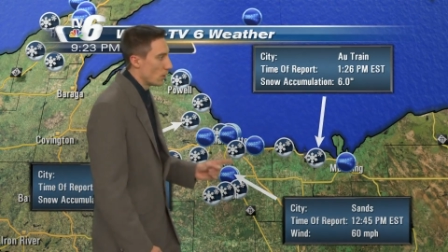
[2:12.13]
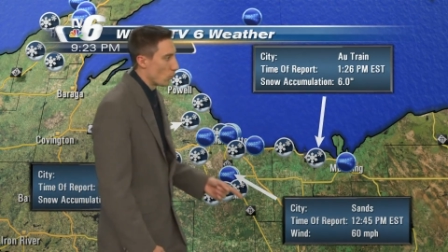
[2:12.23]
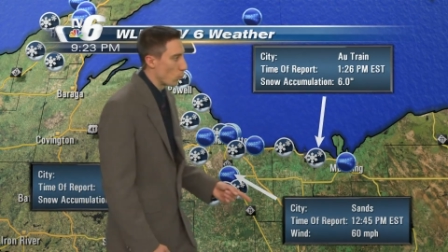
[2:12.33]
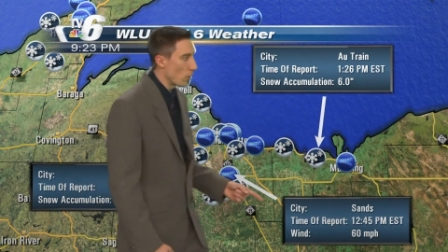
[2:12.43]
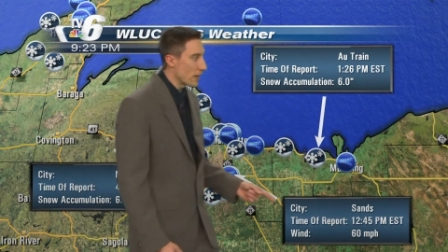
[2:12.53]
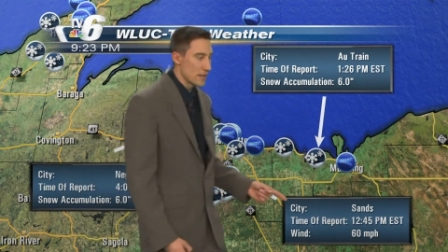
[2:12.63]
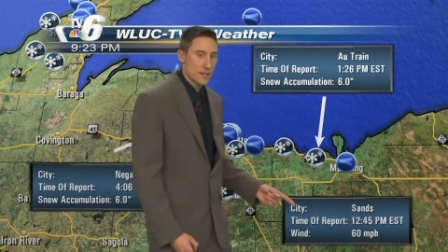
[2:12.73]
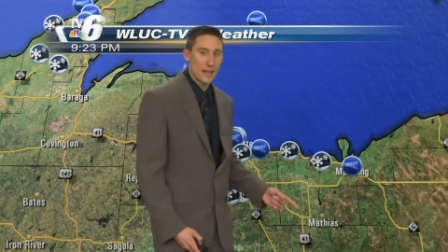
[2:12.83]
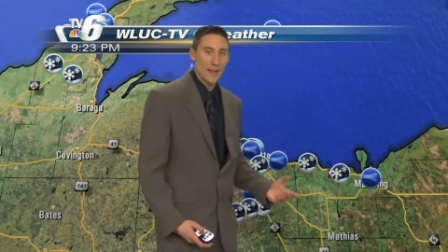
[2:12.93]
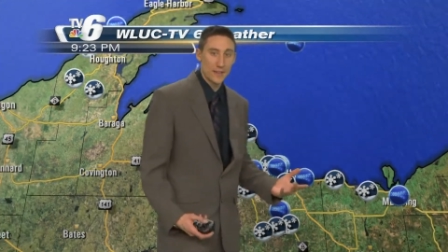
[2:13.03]
Wind,
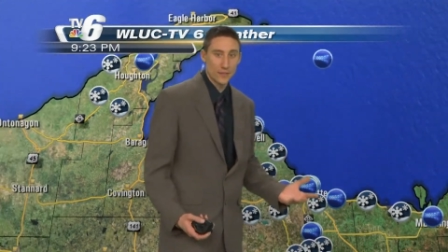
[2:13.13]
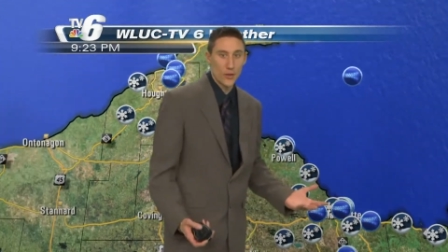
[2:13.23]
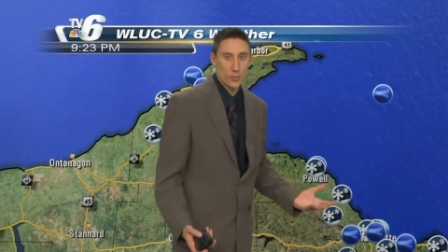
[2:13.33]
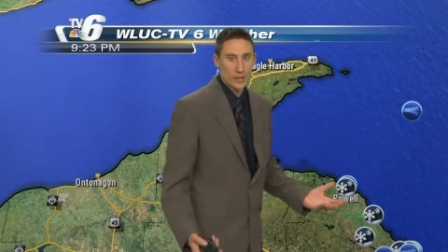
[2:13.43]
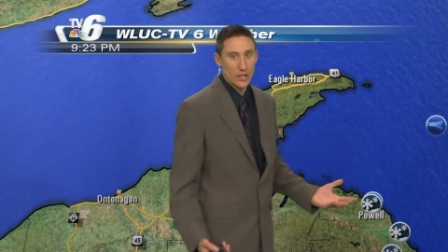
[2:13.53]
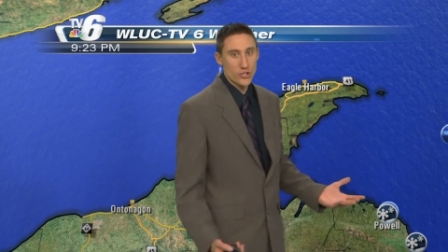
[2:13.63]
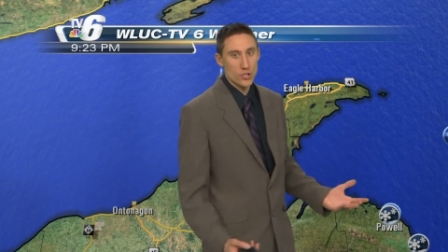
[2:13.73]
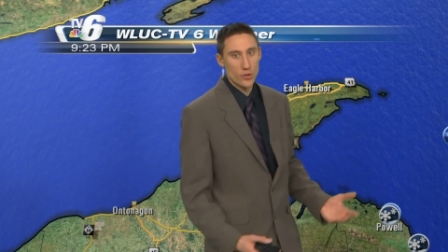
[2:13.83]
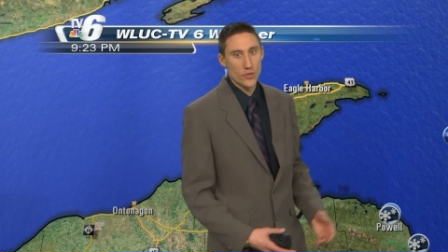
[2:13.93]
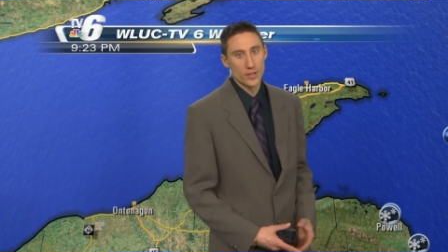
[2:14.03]
that's another big issue
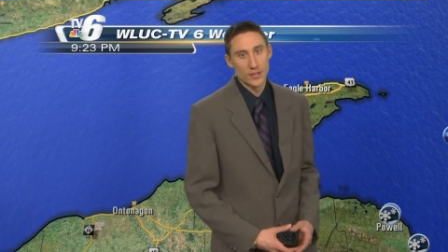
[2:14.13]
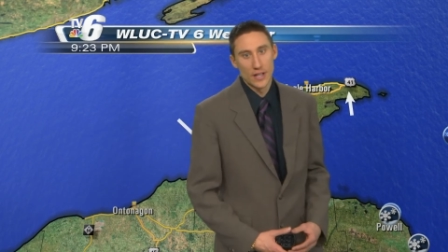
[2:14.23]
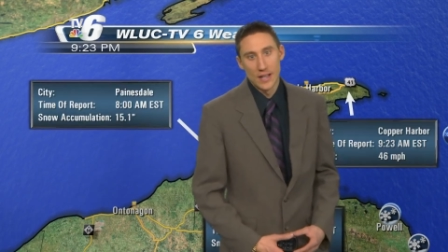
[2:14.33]
with this